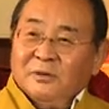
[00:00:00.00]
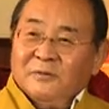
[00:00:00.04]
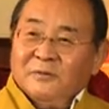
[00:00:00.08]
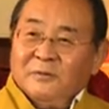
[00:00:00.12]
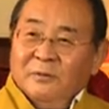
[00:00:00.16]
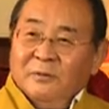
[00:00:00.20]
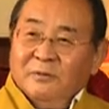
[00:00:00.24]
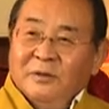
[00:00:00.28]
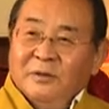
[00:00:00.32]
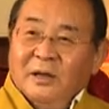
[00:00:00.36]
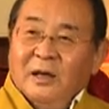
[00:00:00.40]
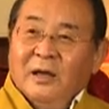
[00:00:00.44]

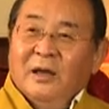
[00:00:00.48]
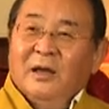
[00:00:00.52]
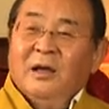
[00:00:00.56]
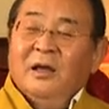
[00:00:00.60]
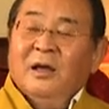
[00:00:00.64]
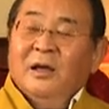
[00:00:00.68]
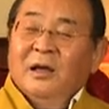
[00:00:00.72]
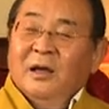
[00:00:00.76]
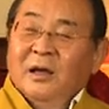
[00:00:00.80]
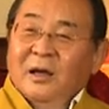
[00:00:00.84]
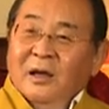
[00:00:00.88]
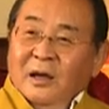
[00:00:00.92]
From there,
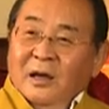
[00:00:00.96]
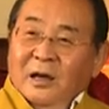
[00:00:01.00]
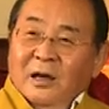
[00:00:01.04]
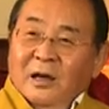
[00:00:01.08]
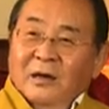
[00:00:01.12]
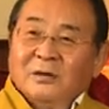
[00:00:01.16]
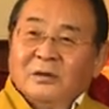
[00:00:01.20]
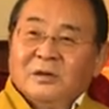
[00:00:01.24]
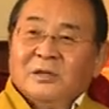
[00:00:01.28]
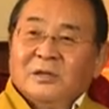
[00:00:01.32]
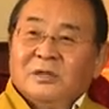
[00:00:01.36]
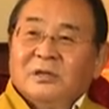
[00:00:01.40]

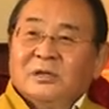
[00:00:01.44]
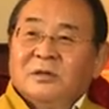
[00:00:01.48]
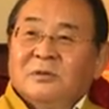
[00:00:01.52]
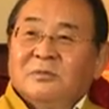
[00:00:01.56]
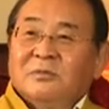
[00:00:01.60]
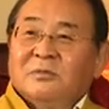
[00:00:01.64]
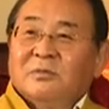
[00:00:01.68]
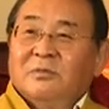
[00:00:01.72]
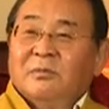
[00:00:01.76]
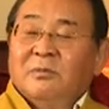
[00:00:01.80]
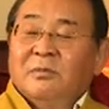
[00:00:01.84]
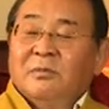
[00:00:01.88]
I
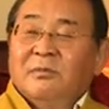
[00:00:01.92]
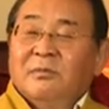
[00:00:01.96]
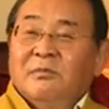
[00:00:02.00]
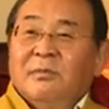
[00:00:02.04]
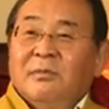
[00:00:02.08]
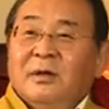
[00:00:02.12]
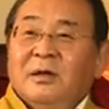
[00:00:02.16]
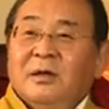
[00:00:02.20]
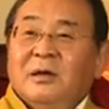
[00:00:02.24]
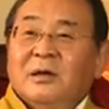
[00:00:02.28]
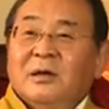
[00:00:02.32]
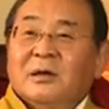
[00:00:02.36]
received
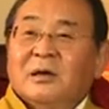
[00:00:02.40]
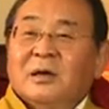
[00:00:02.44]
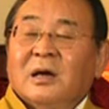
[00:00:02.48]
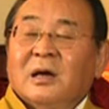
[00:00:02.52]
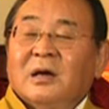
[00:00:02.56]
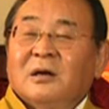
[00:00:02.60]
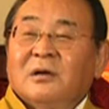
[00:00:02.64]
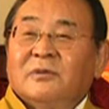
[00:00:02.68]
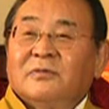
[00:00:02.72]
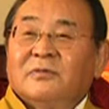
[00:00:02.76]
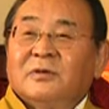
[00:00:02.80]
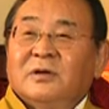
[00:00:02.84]
many
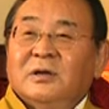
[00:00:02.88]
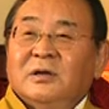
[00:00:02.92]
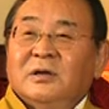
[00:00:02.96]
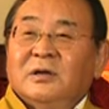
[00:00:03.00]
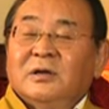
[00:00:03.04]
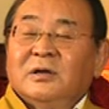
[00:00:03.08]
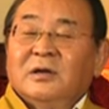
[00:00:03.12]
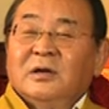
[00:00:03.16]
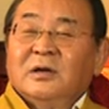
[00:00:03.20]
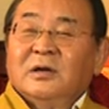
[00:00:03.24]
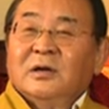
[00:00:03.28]
kind of the,